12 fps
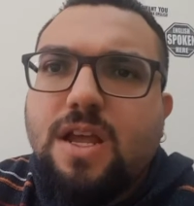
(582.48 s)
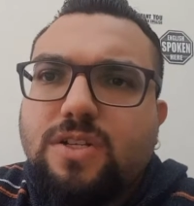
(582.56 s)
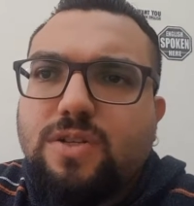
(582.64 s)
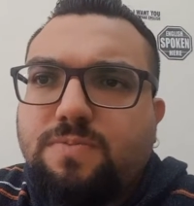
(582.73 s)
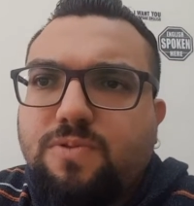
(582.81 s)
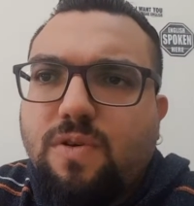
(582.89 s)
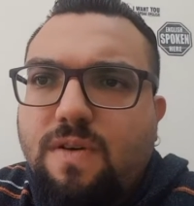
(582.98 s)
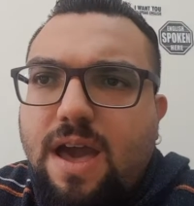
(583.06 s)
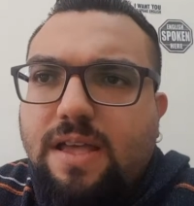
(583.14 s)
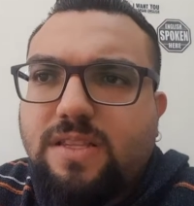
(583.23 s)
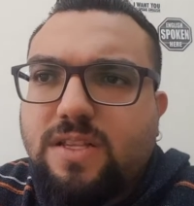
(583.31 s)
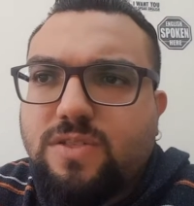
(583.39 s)
To
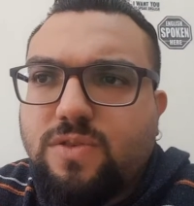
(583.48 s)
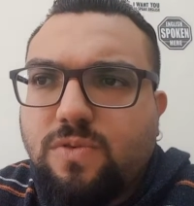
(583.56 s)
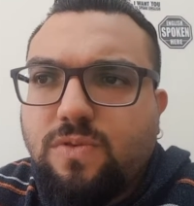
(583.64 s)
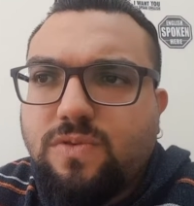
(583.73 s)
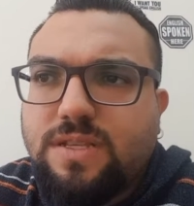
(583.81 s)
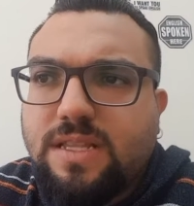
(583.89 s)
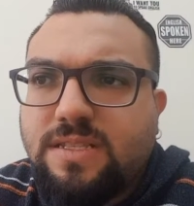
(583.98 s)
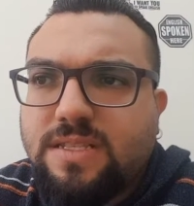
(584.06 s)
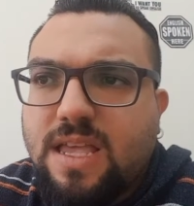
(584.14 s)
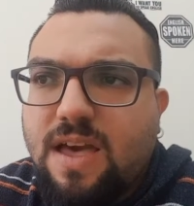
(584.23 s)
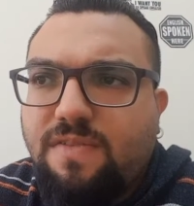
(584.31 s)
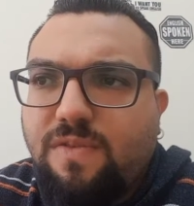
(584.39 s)
provide tools and
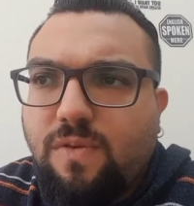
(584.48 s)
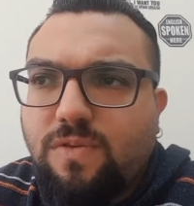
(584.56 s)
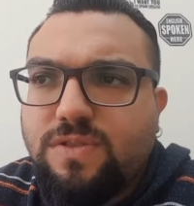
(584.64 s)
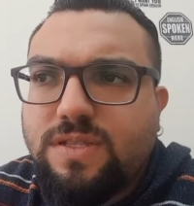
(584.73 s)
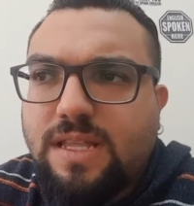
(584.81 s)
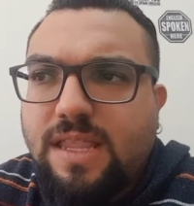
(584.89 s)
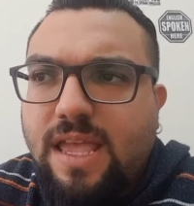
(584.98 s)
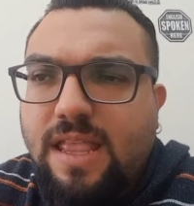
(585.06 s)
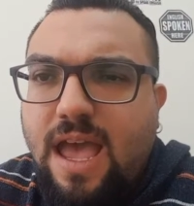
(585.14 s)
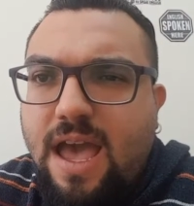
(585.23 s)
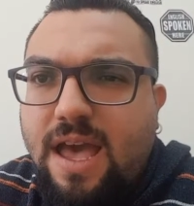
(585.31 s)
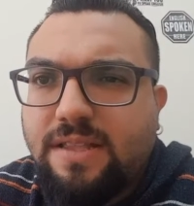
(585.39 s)
scaffolds that
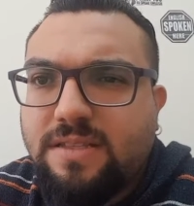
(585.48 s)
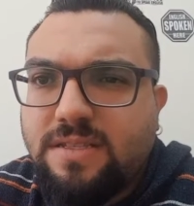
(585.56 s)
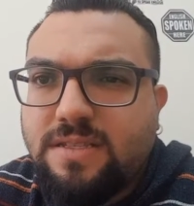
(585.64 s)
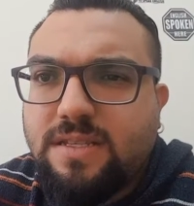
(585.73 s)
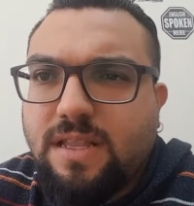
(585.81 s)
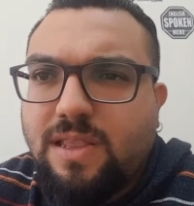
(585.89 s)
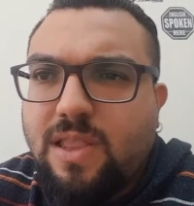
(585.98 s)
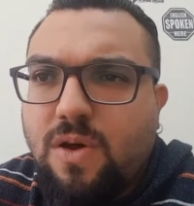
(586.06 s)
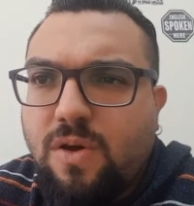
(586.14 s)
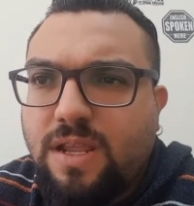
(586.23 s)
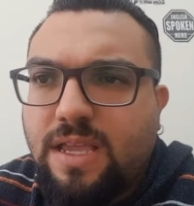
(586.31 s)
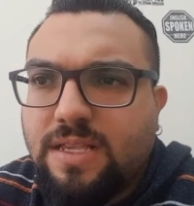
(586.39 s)
enhance
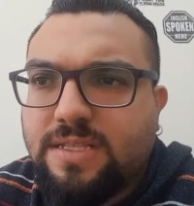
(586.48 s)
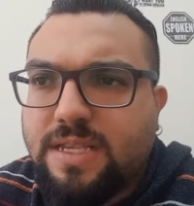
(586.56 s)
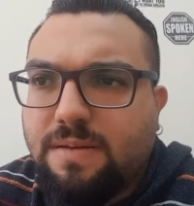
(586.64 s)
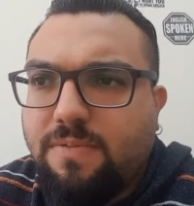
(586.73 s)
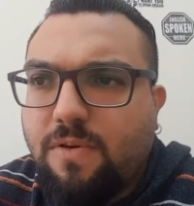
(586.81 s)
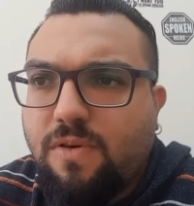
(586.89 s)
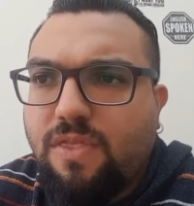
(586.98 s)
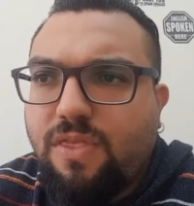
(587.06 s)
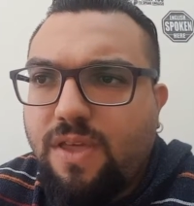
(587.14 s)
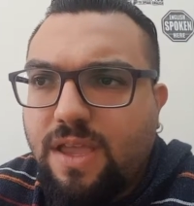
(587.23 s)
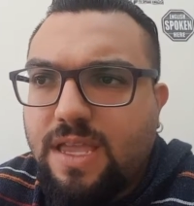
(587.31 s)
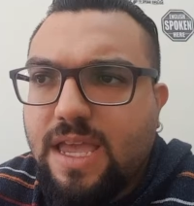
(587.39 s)
learning, support
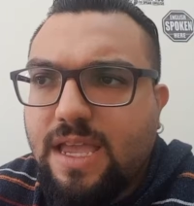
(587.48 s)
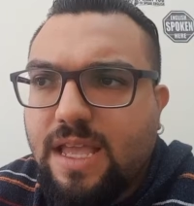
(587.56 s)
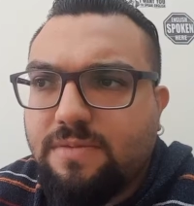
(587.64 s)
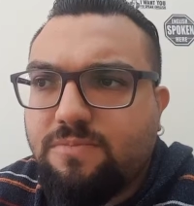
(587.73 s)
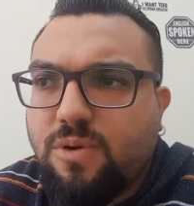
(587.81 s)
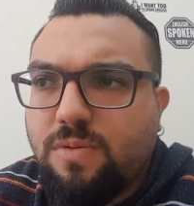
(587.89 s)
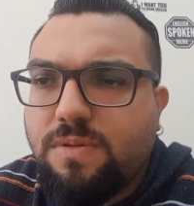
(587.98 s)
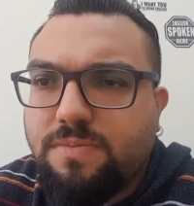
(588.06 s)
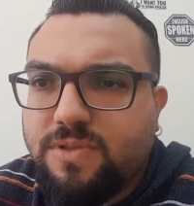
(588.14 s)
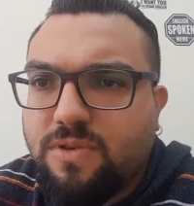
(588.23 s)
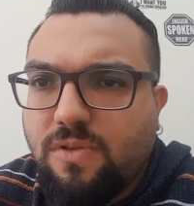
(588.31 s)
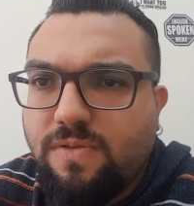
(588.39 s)
thinking and problem
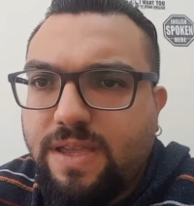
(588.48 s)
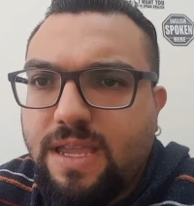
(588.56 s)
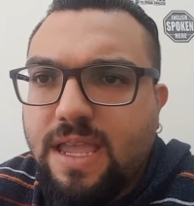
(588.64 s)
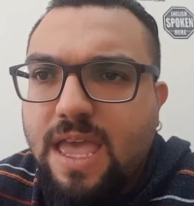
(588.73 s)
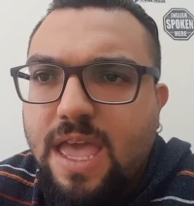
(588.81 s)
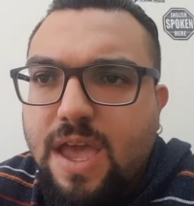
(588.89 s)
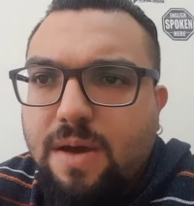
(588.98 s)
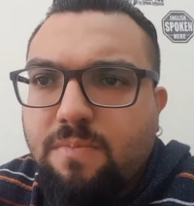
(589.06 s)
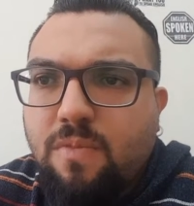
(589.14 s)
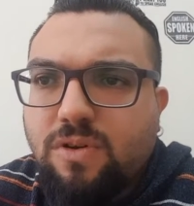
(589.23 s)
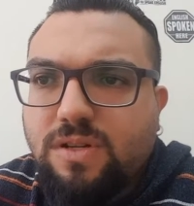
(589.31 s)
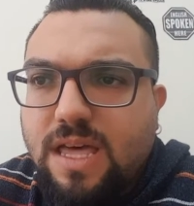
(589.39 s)
solving,
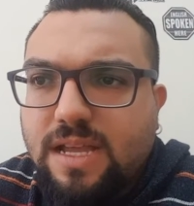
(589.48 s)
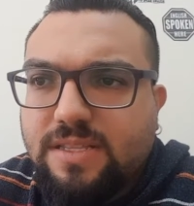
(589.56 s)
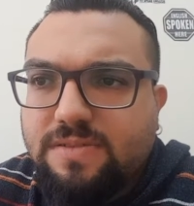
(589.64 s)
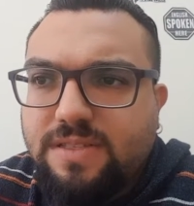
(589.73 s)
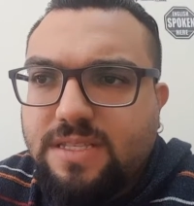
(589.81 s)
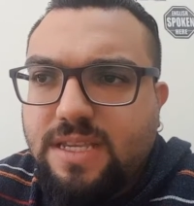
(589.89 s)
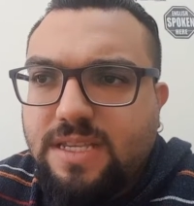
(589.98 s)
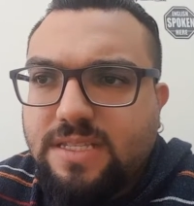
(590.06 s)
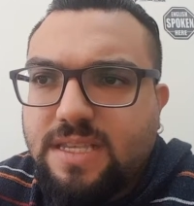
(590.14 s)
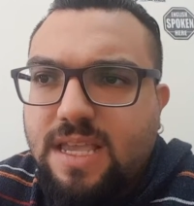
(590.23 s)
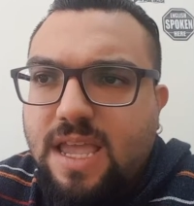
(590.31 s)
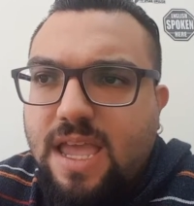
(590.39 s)
model
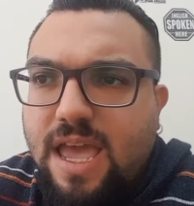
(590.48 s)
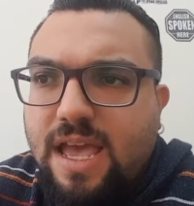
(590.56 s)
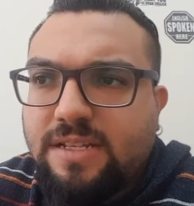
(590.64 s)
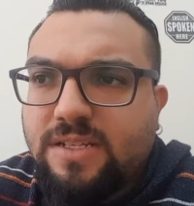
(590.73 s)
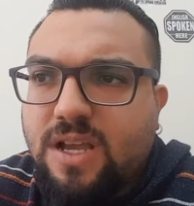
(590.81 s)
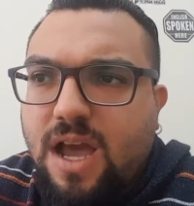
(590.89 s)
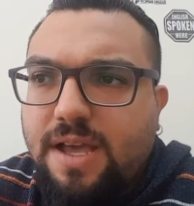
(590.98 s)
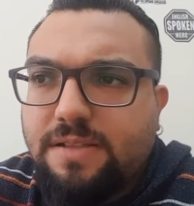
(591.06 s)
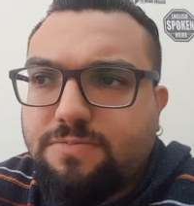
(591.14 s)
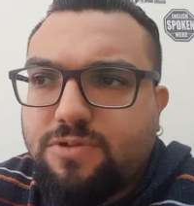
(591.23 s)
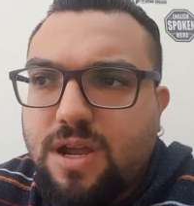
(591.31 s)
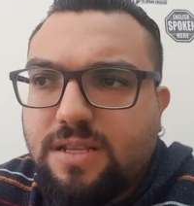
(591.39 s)
activities, and guide
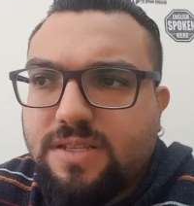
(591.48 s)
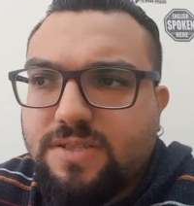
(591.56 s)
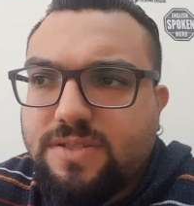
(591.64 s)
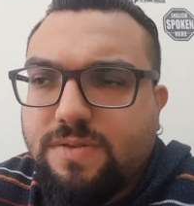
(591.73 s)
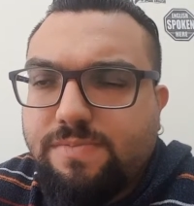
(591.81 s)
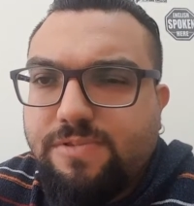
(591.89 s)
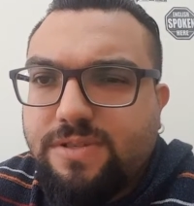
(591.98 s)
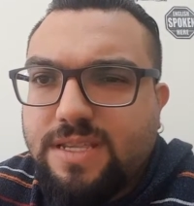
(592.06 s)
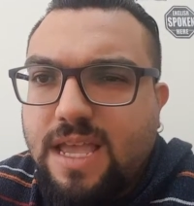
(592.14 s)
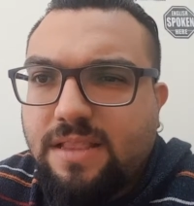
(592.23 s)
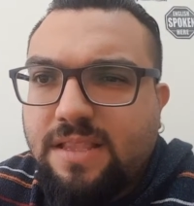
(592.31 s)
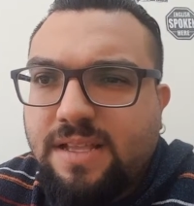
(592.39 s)
practice to
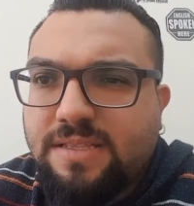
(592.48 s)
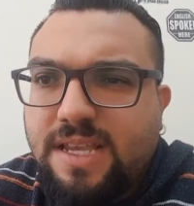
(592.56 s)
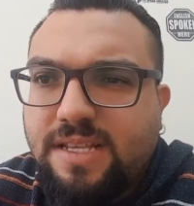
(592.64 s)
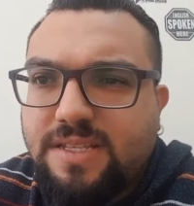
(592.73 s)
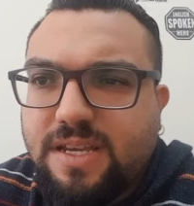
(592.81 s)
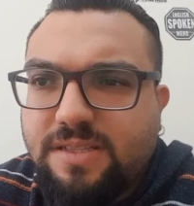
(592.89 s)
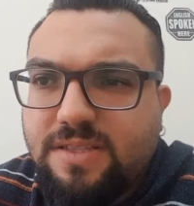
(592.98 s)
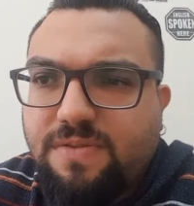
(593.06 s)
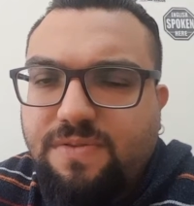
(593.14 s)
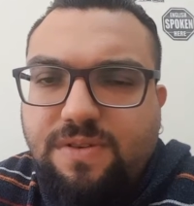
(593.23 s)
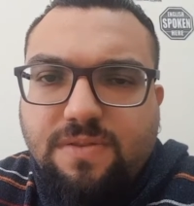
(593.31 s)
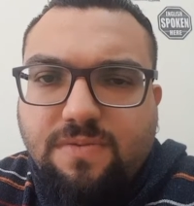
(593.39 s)
represent data in
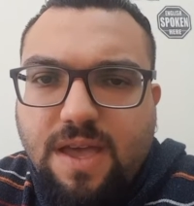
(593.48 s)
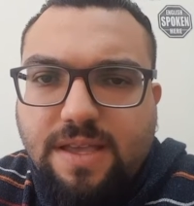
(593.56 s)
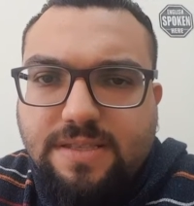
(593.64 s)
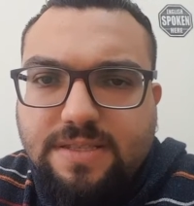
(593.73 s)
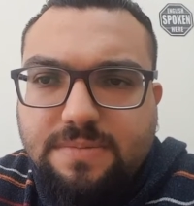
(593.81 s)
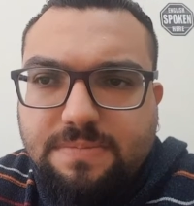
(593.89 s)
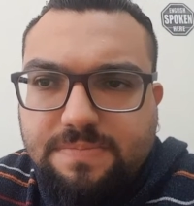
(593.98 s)
different ways.